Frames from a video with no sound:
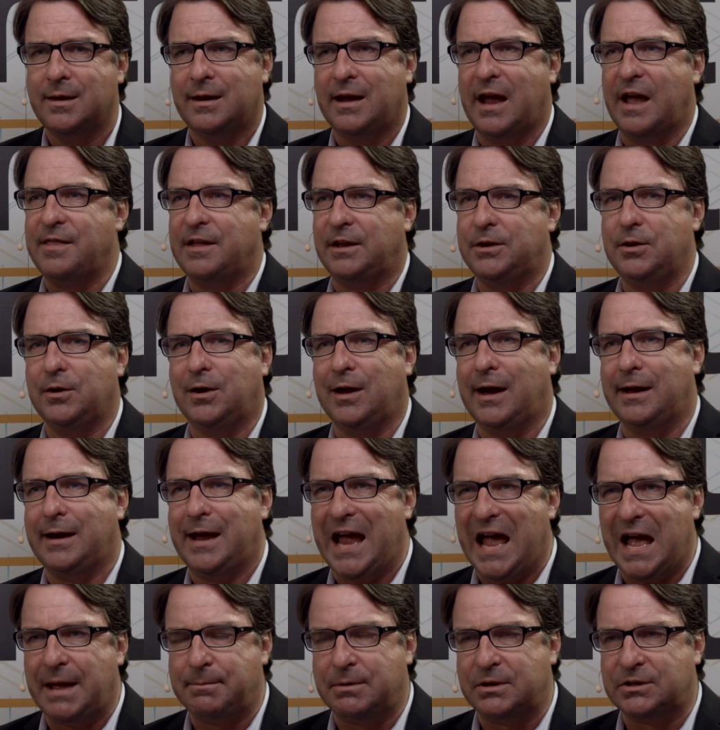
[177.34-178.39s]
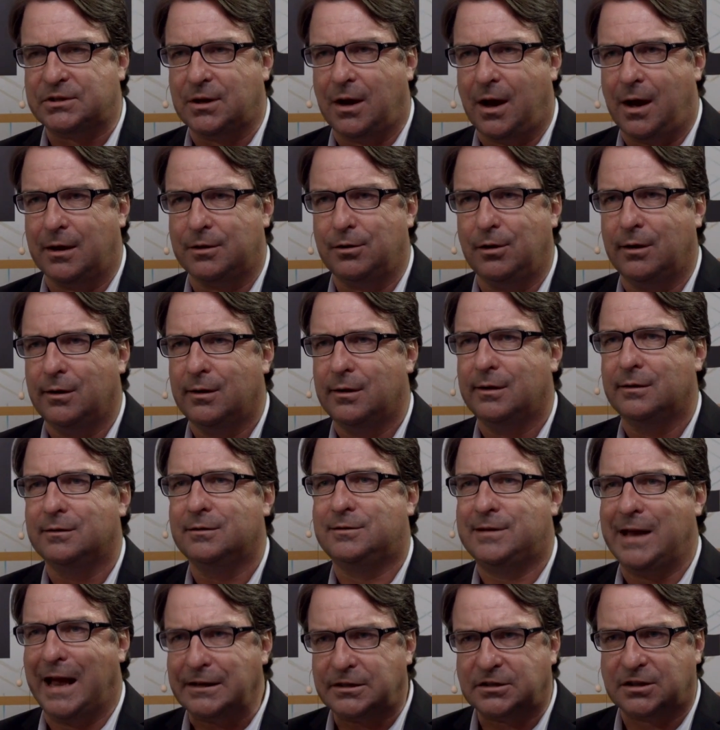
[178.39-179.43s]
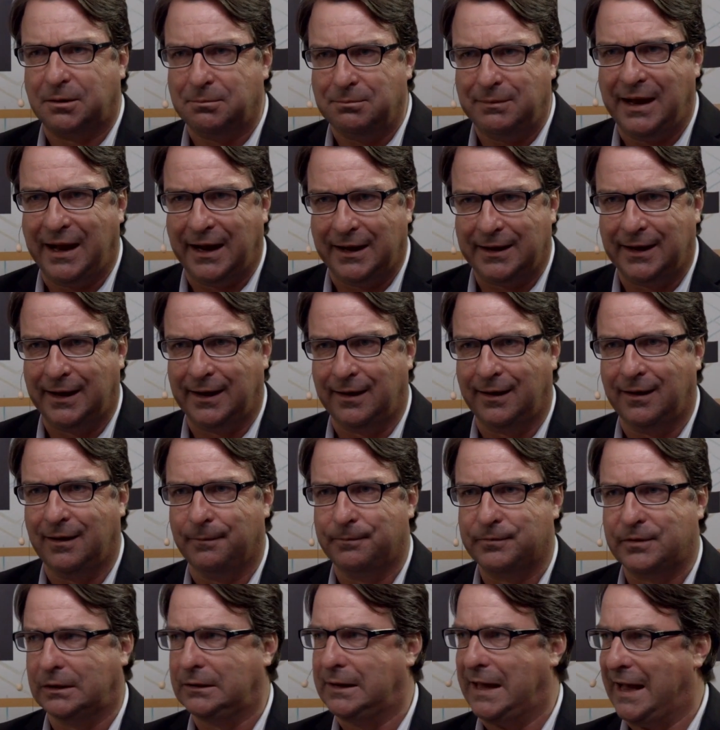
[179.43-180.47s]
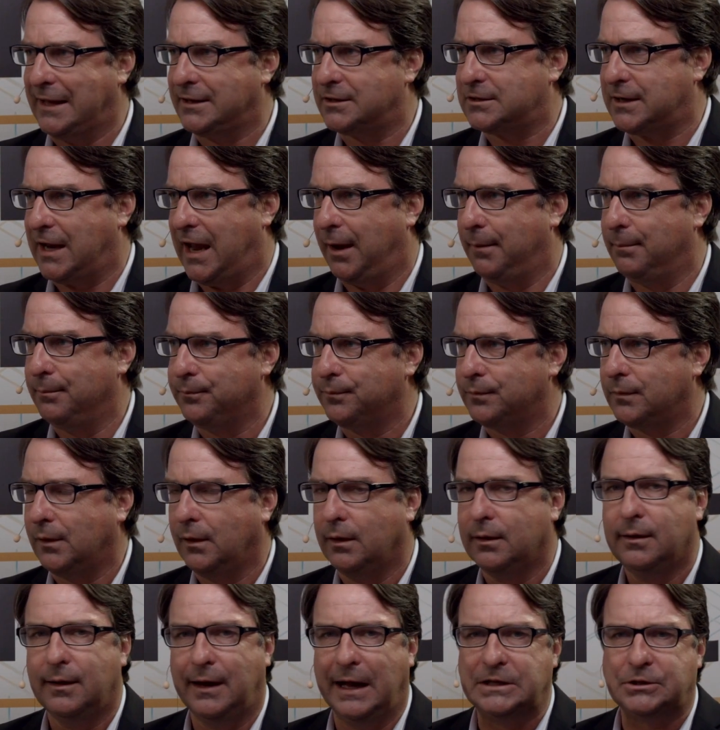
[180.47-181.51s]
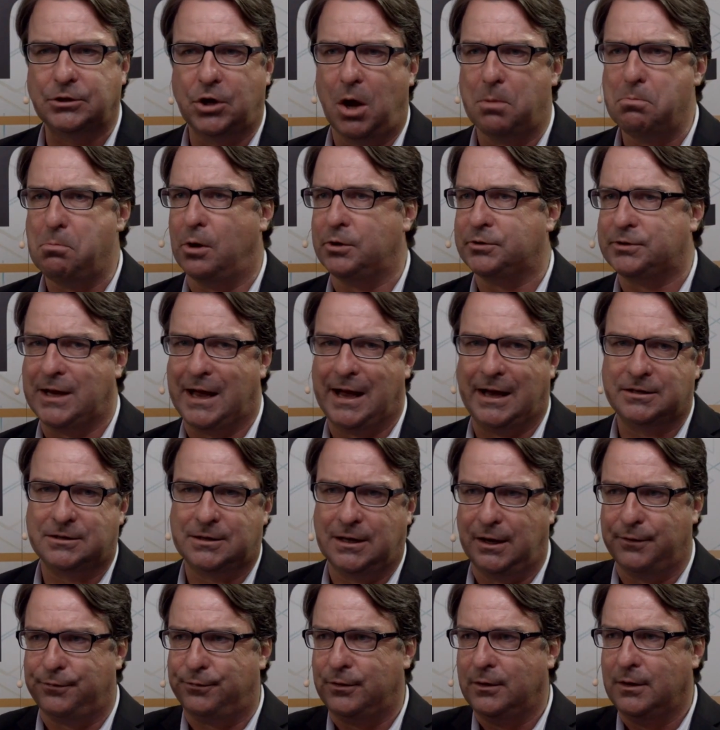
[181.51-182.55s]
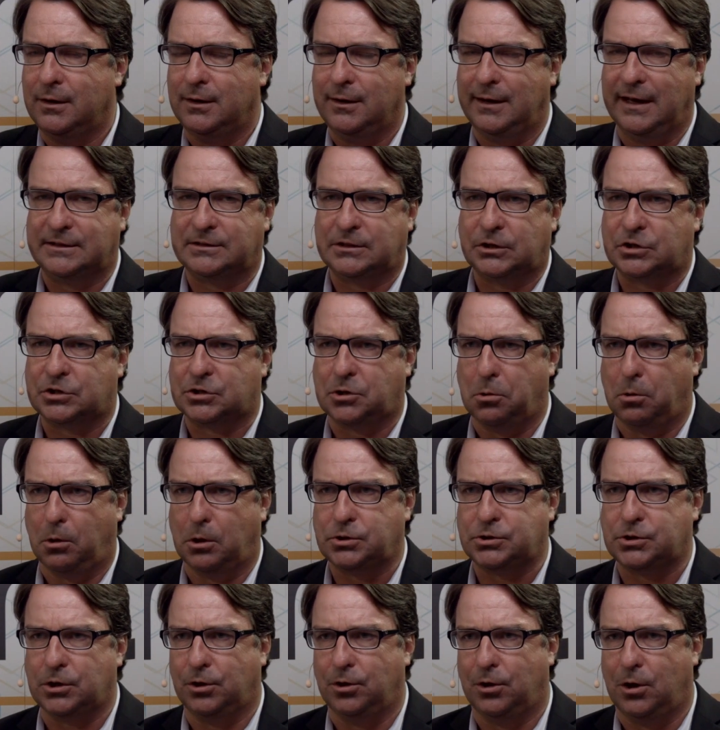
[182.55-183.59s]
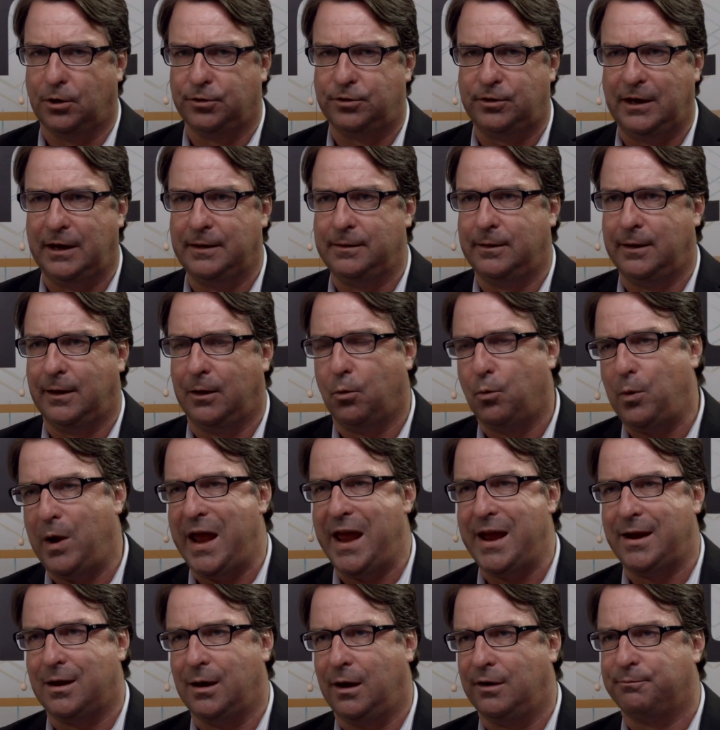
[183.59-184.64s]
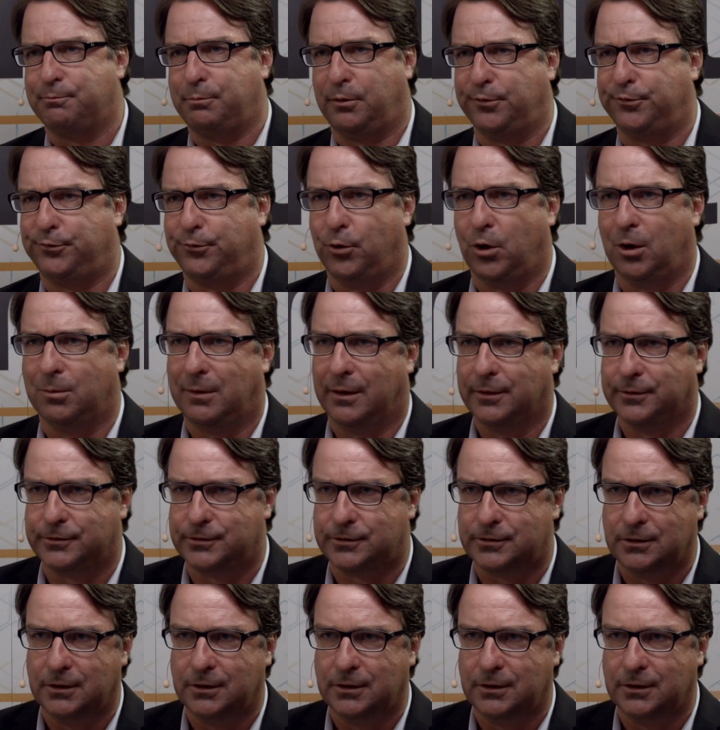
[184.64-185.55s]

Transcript: And then you got Amazon decimating the landscape. It's almost as if it's a scorched earth in their wake of performance.